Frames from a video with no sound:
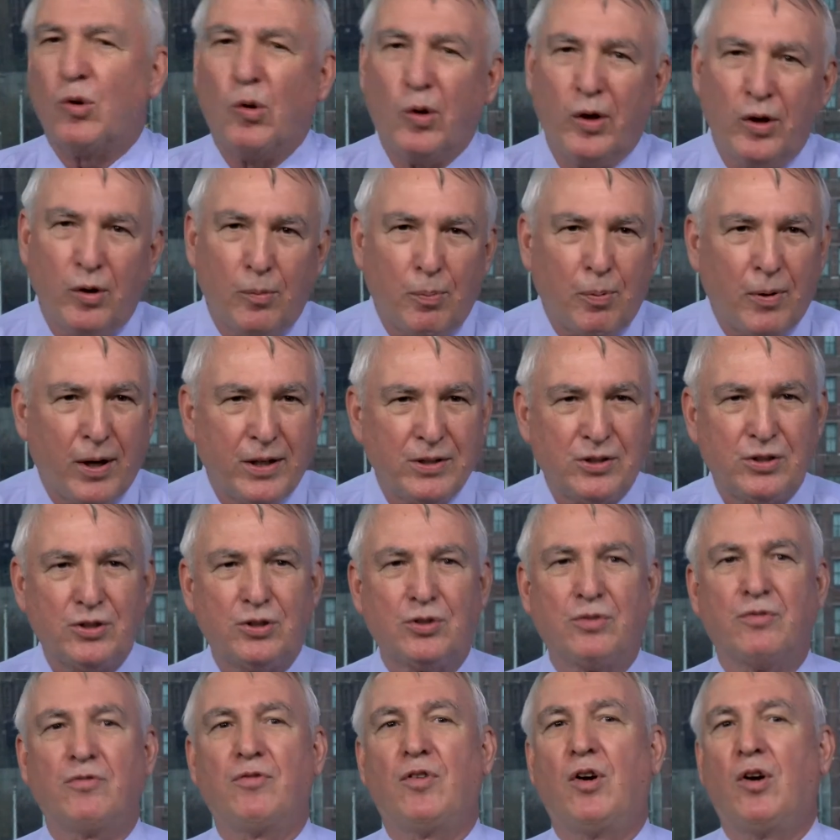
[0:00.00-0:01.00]
Oil prices
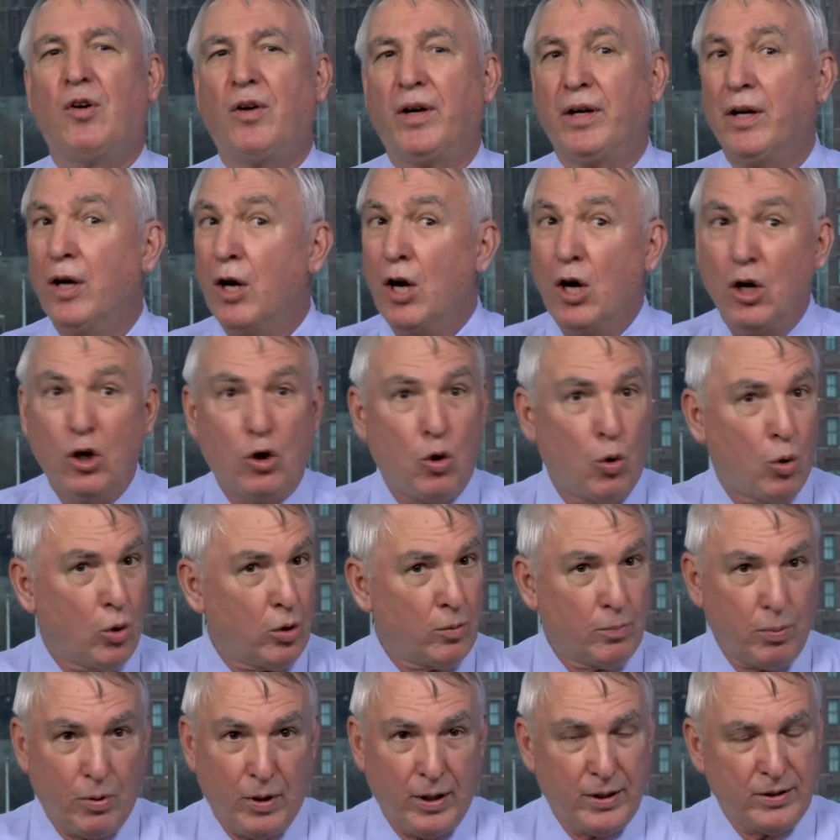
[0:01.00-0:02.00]
are falling,
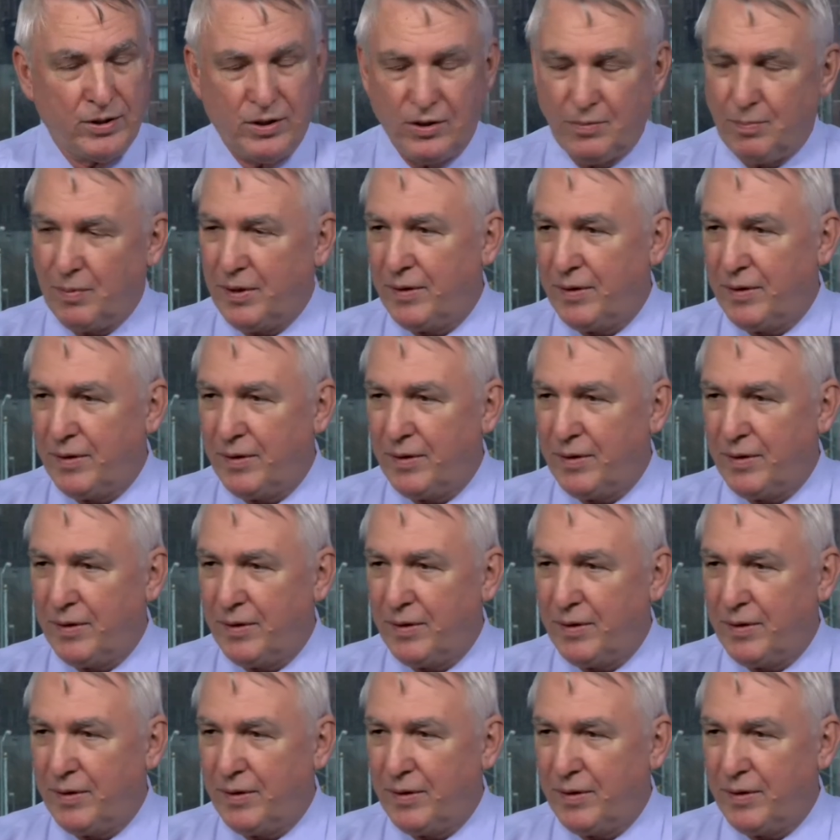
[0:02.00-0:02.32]
corn prices.